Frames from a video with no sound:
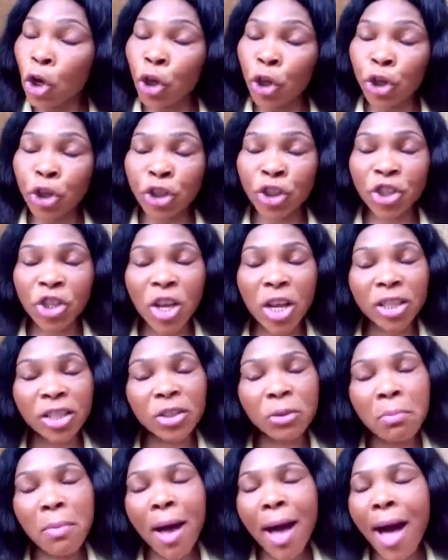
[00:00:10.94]
You
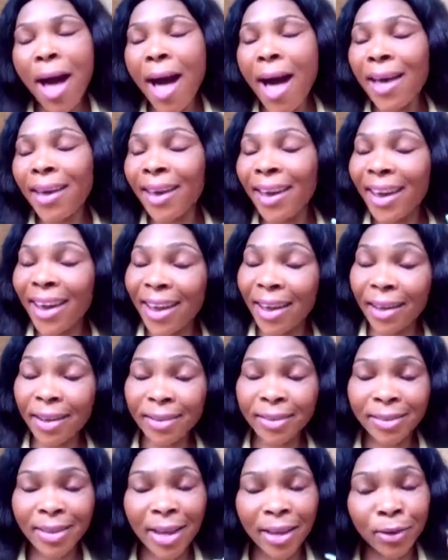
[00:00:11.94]
touch my
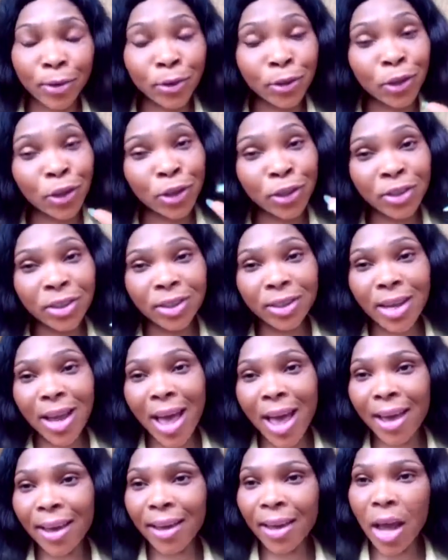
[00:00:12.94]
hands like you touched the
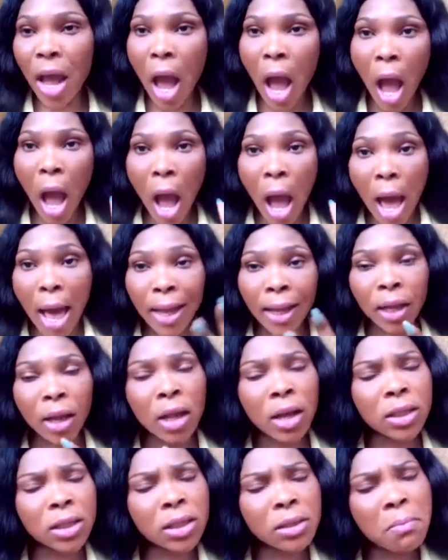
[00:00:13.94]
sky. I
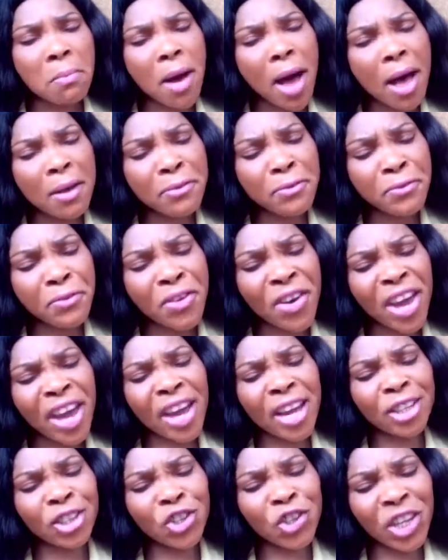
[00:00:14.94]
lost my
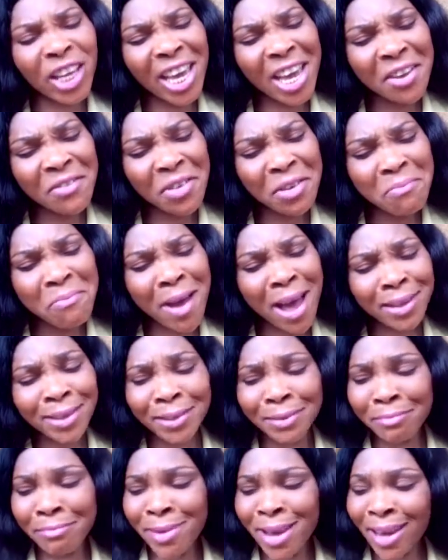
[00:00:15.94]
faith to give it back
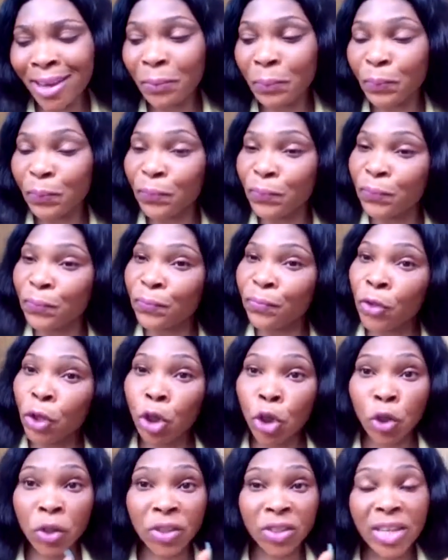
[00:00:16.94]
to me.
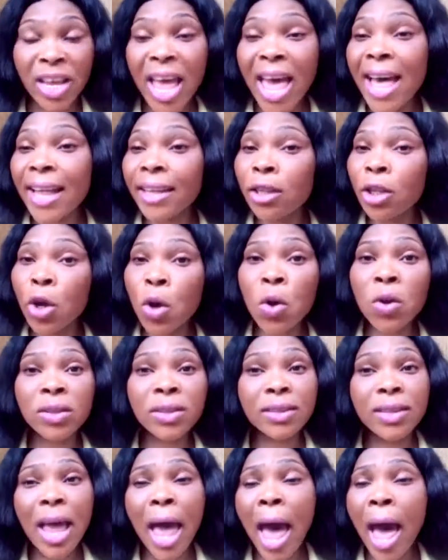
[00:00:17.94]
You said no
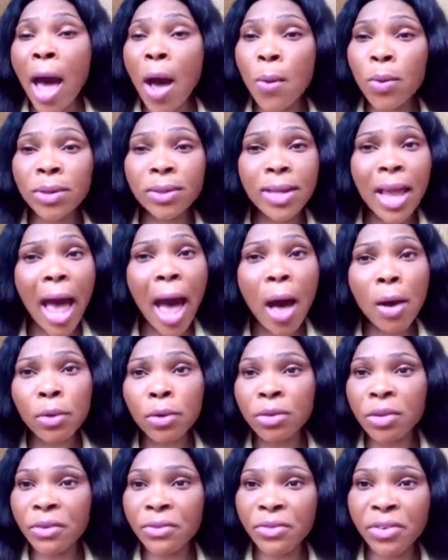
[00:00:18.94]
star was
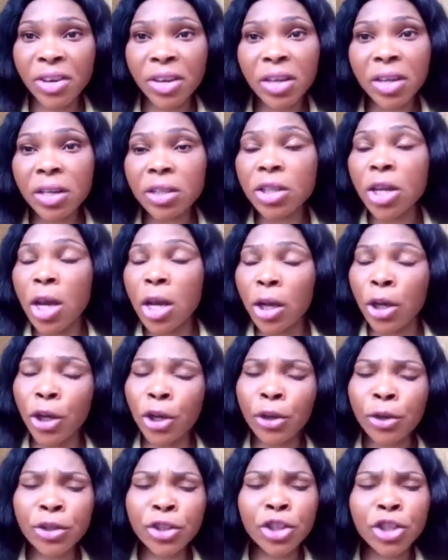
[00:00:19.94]
out of reach.
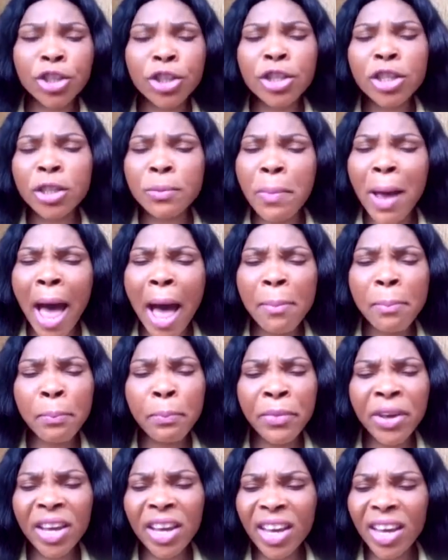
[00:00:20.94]
You stood by
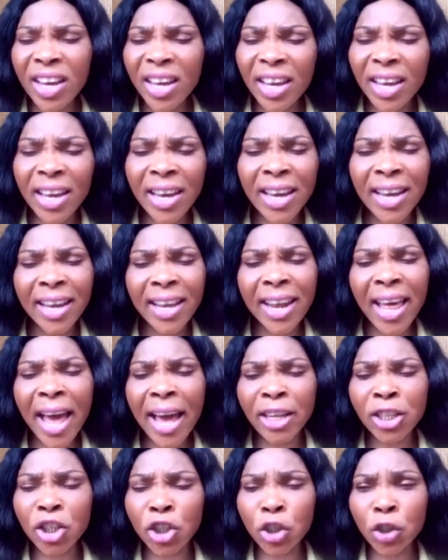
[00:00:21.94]
me and
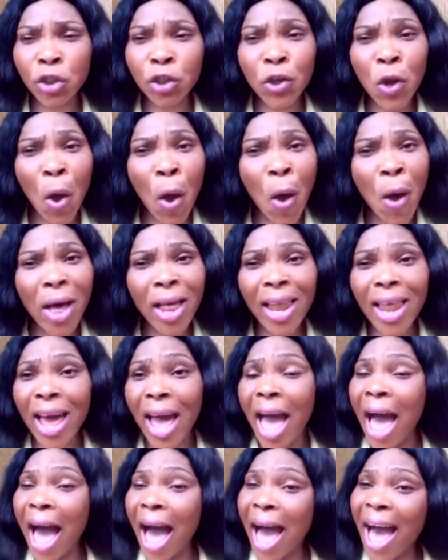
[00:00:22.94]
I stood tall.
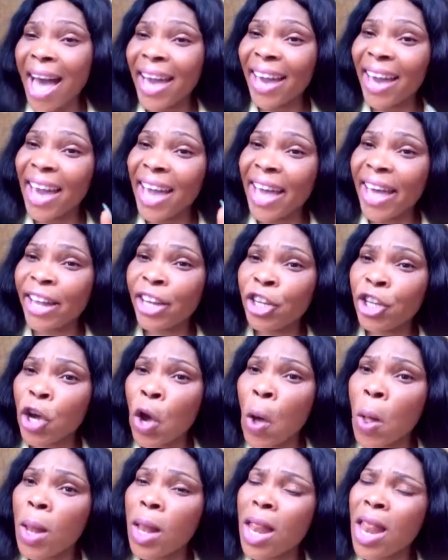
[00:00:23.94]
I had
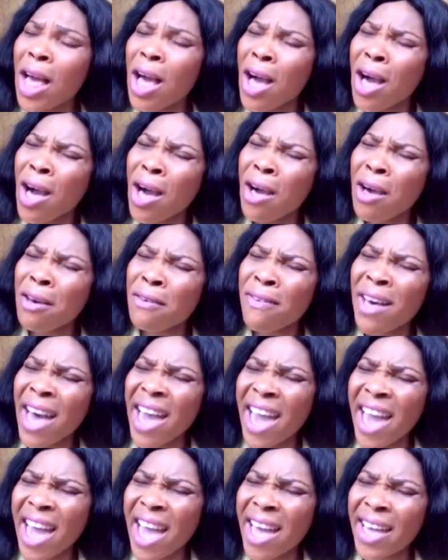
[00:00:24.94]
your love, I
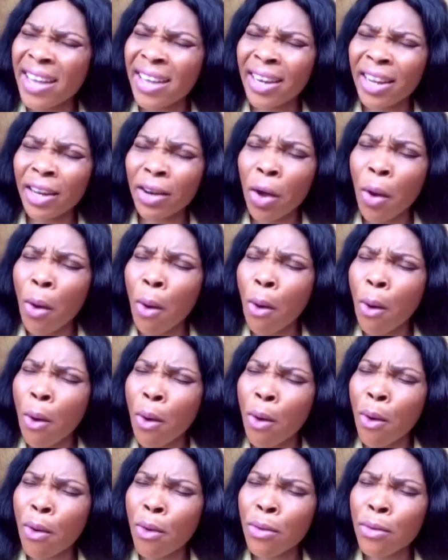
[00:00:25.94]
had it
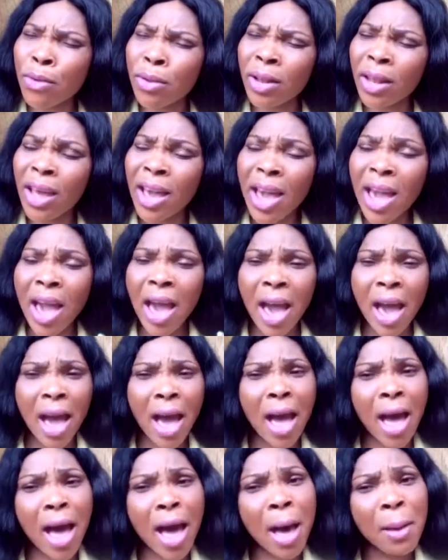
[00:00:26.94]
all.
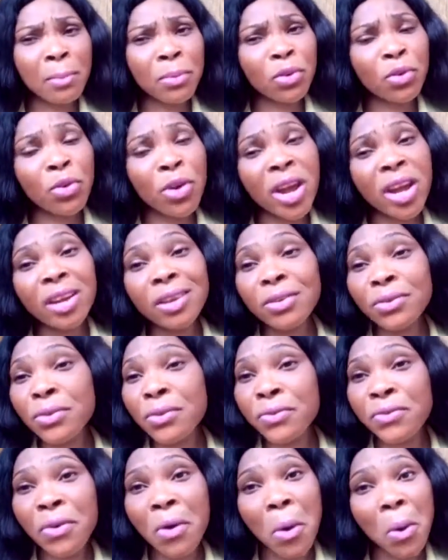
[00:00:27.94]
I'm grateful
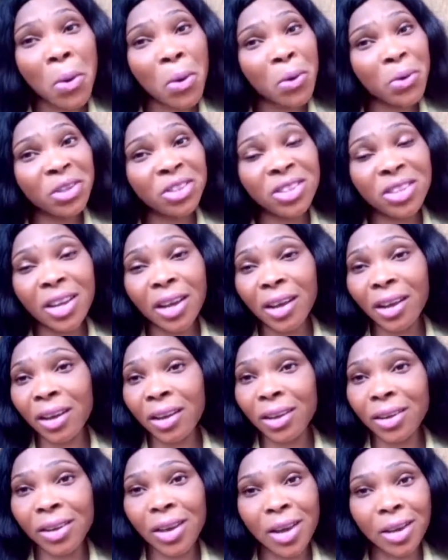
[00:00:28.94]
for each
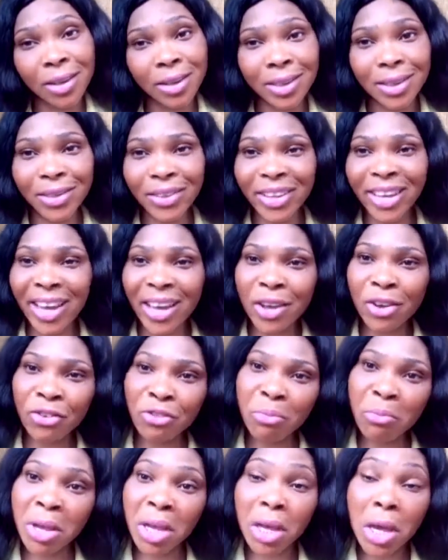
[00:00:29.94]
day you
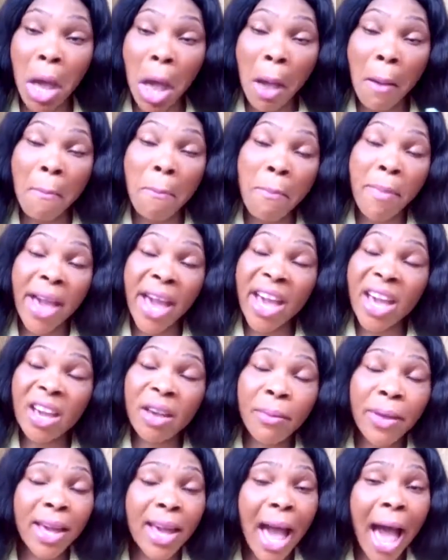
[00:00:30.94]
gave me.
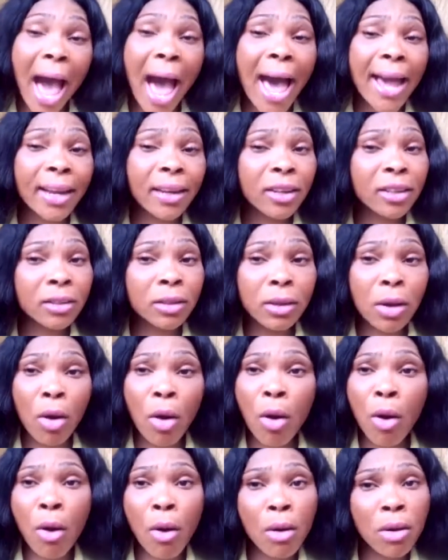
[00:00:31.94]
Maybe I don't
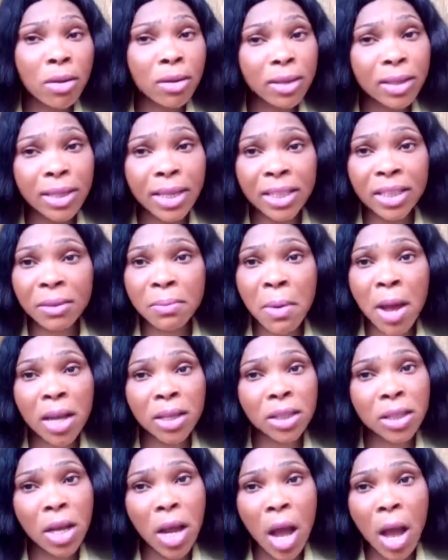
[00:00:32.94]
know that
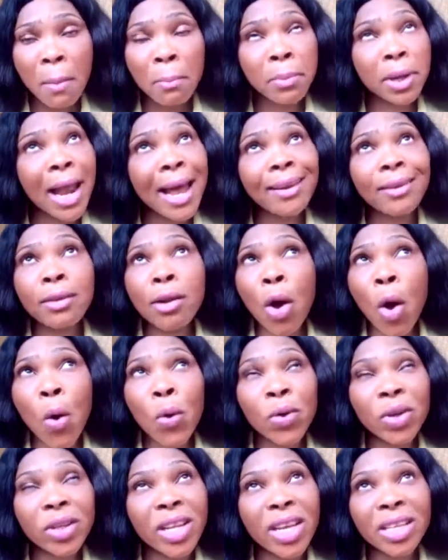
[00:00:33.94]
much, but I
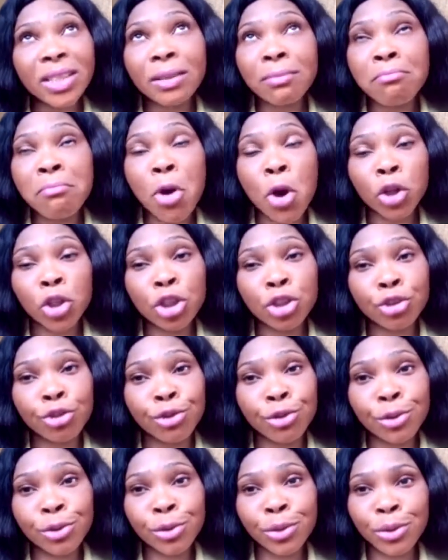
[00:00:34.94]
know this much is
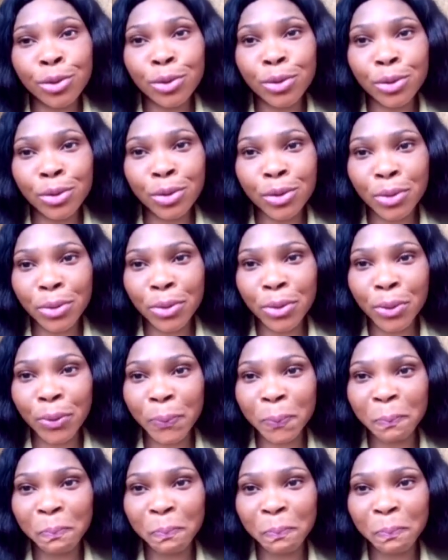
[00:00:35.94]
true.